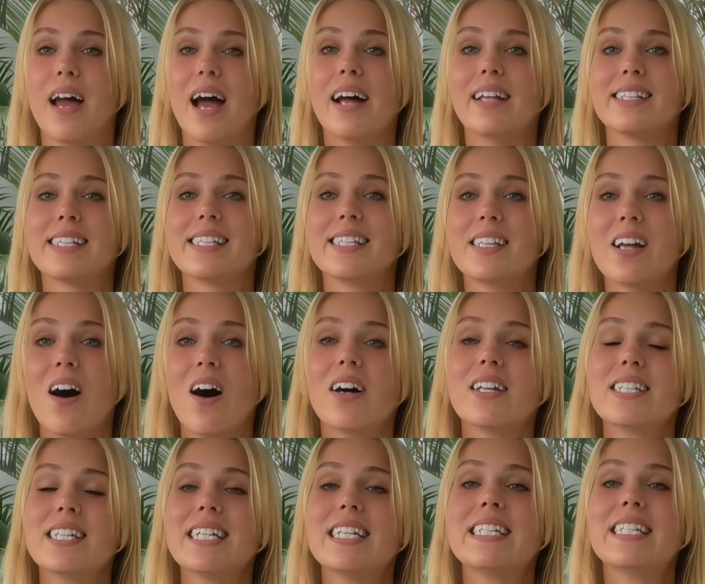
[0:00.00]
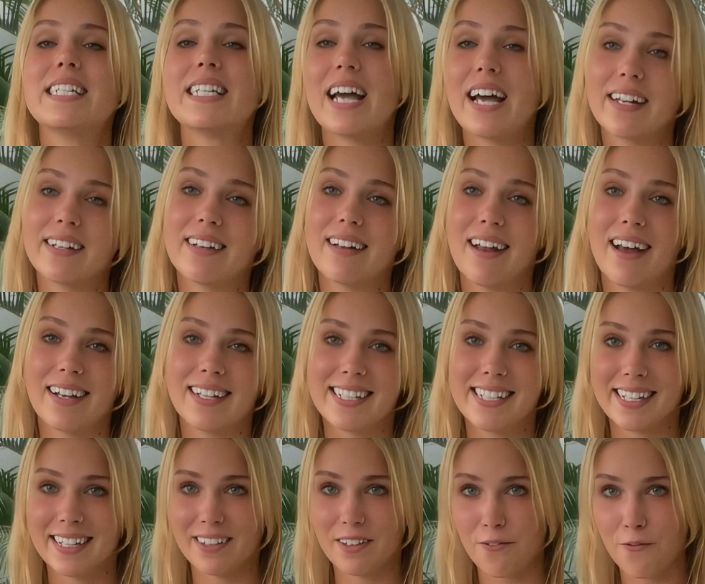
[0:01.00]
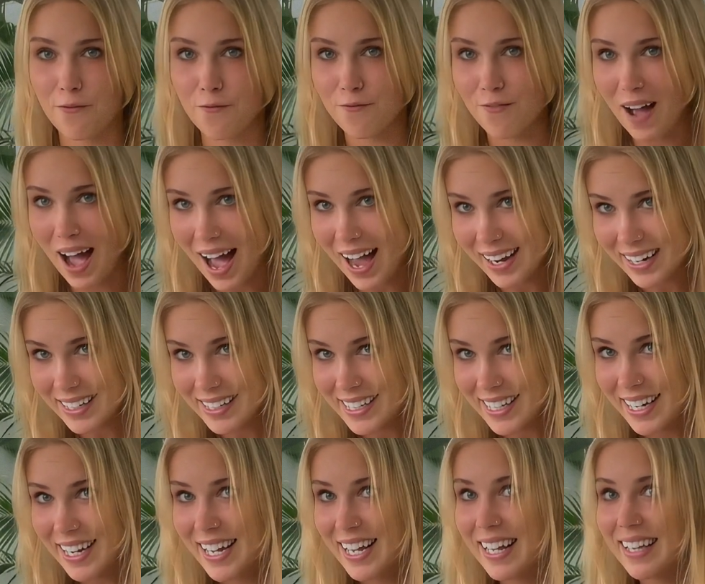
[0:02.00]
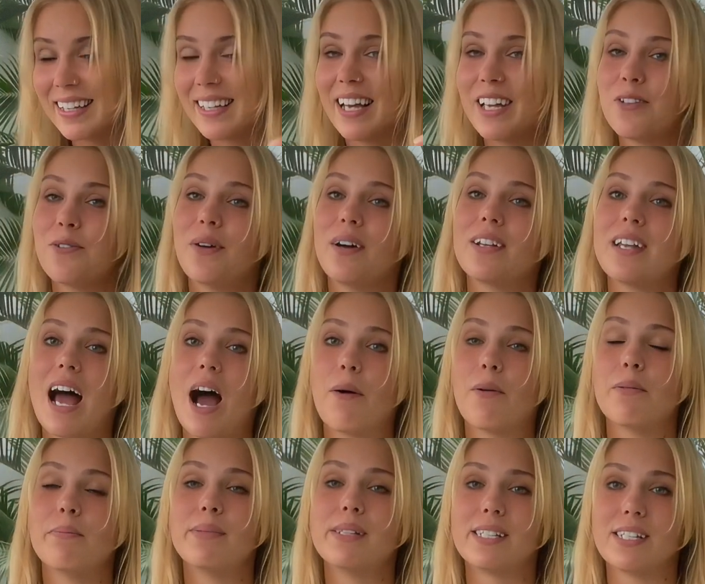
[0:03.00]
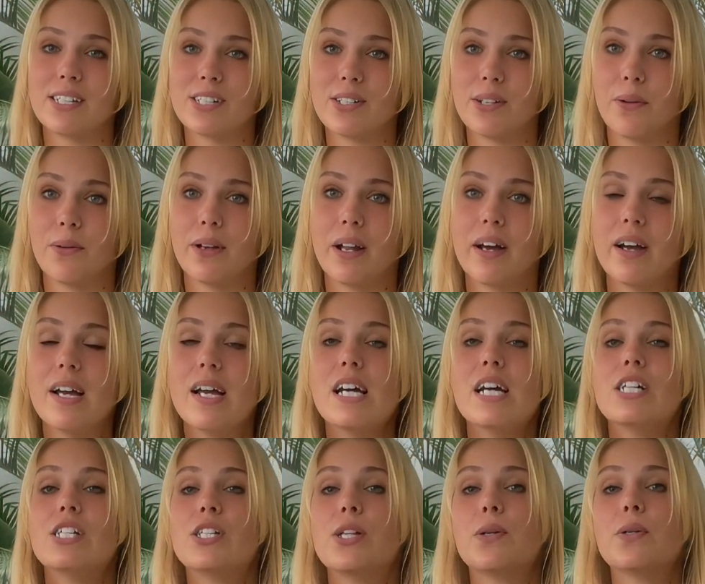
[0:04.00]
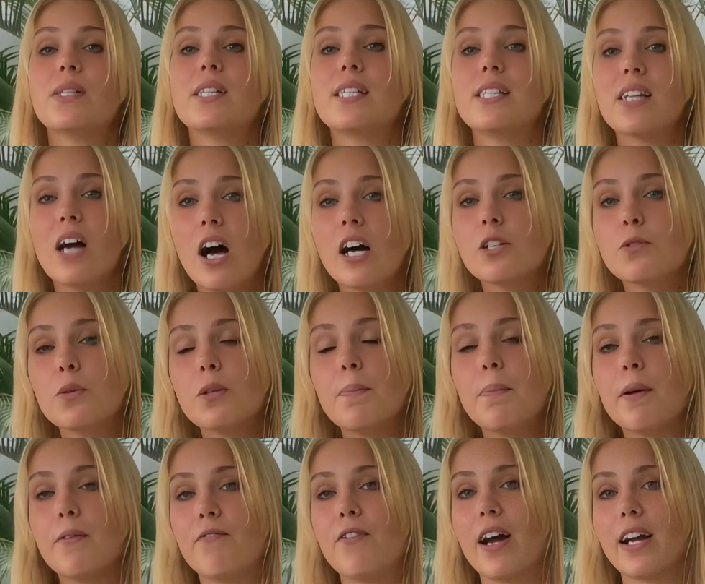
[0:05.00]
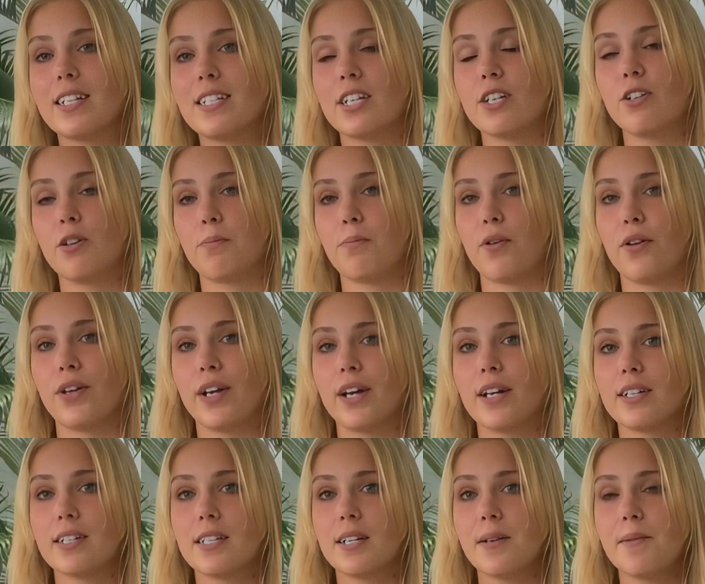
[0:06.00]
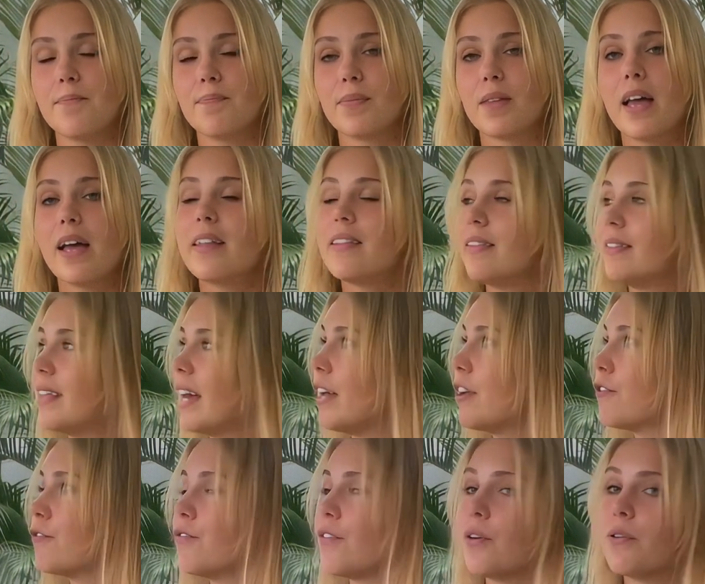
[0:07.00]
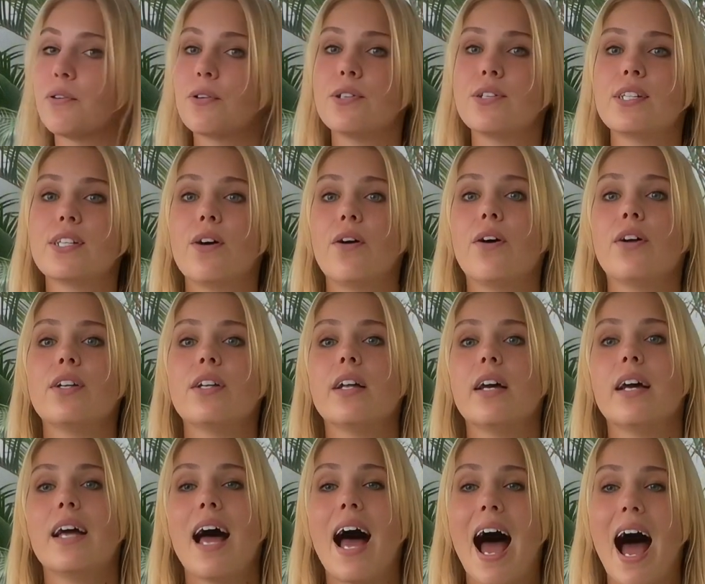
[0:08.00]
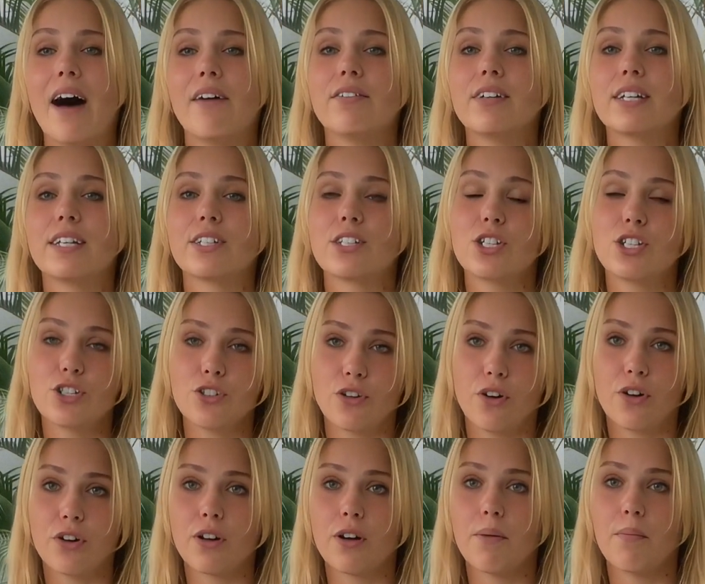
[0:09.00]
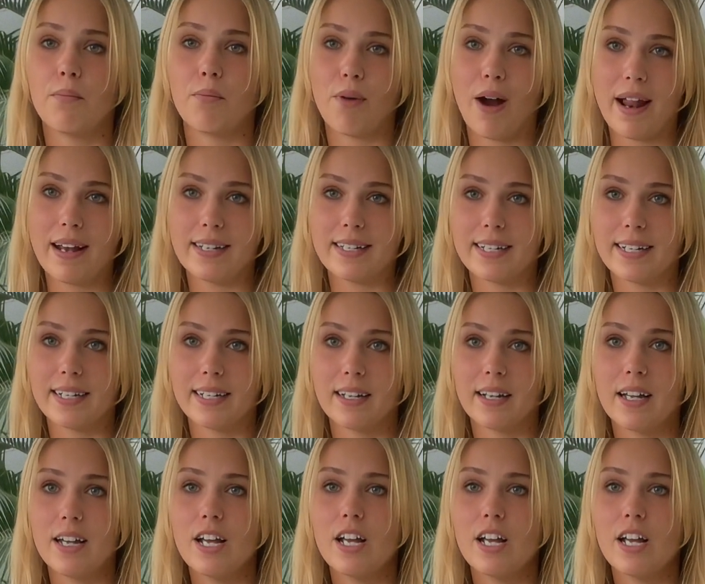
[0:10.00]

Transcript: and start internalizing the fact that you are now a business owner. So start with perfecting your product. Then focus on having strong branding.